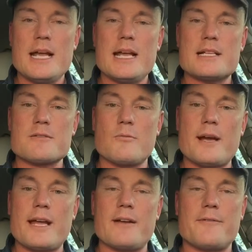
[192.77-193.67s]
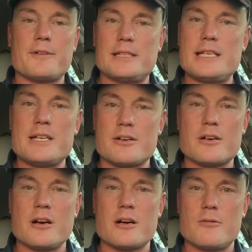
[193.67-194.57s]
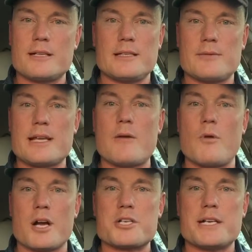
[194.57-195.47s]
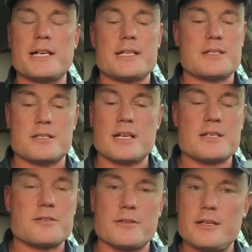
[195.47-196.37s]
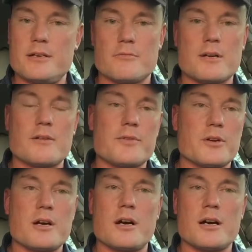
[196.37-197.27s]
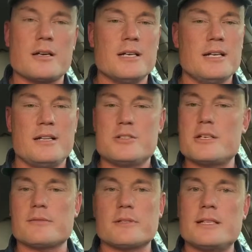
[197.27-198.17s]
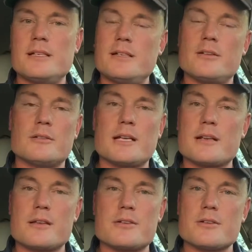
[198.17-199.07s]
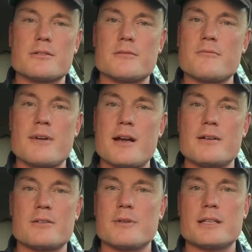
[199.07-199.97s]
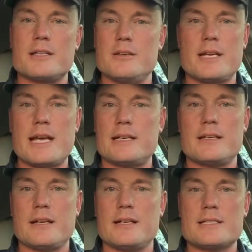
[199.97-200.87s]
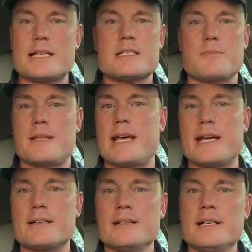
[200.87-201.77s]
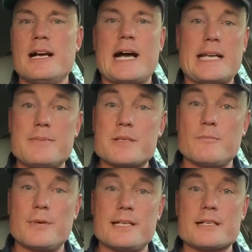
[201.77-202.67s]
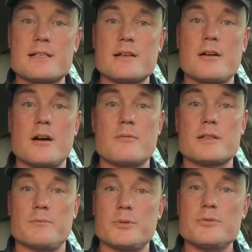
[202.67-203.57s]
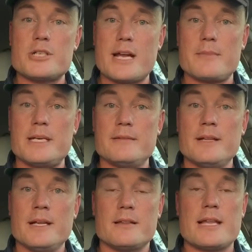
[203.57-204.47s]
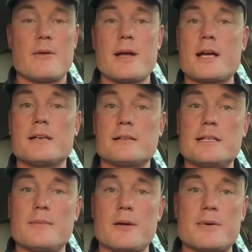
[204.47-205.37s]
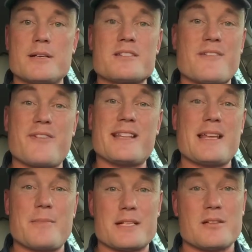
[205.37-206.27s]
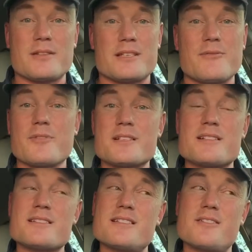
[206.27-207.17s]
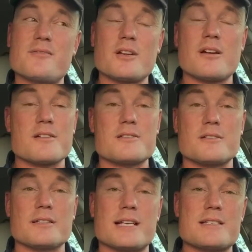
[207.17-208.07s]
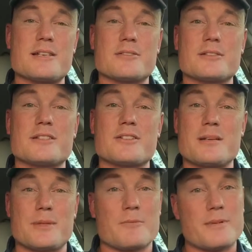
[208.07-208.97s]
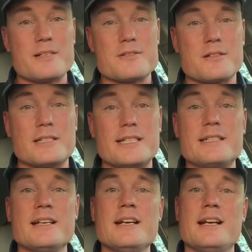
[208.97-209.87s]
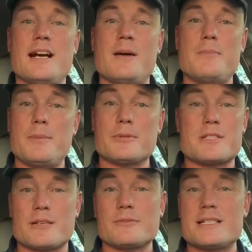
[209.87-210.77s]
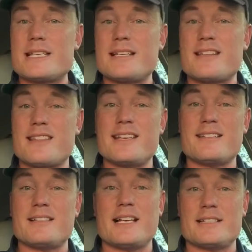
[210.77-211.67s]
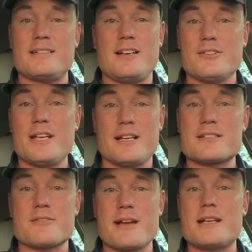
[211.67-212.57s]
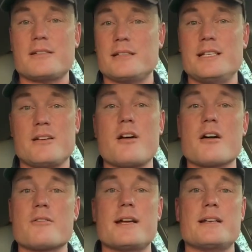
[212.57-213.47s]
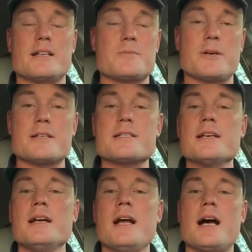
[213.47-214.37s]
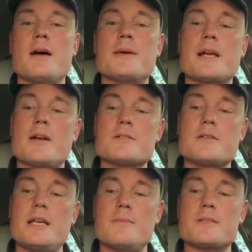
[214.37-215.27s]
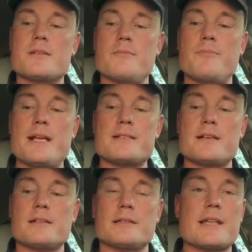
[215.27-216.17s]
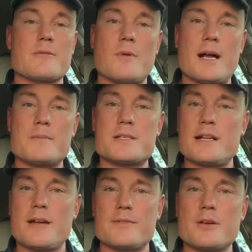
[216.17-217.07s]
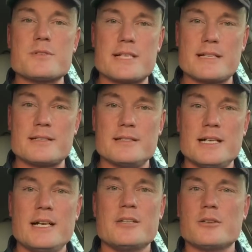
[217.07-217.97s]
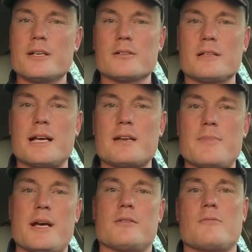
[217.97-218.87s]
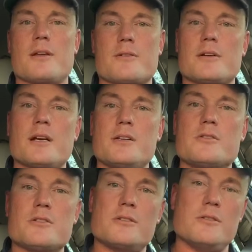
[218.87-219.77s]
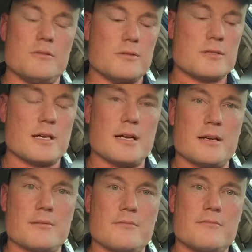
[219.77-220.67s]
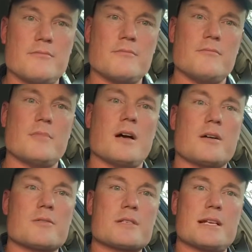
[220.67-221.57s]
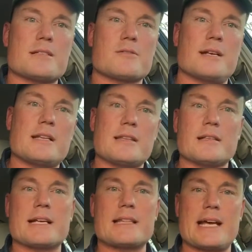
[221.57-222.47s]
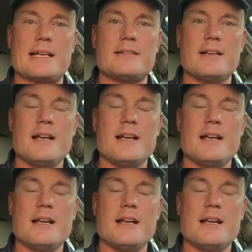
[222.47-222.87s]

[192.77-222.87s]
It's a way of cleaning your car quickly without washing it. It's a duster that you can run over your car. Generally, a lot of the dirt and wear and grit that you get tends to be that. I keep some Windex in the car with a blue chamois. That way I can clean up my windows. I find that makes all the difference because, if the car's a little dusty or a little dirty, but the windows are clean, people generally tend to think like, oh yeah, it's a great clean car, great experience. And I also keep some basic leather wipes that have no scent. You'll hear a lot about whether or not you should use AutoSense or anything like that.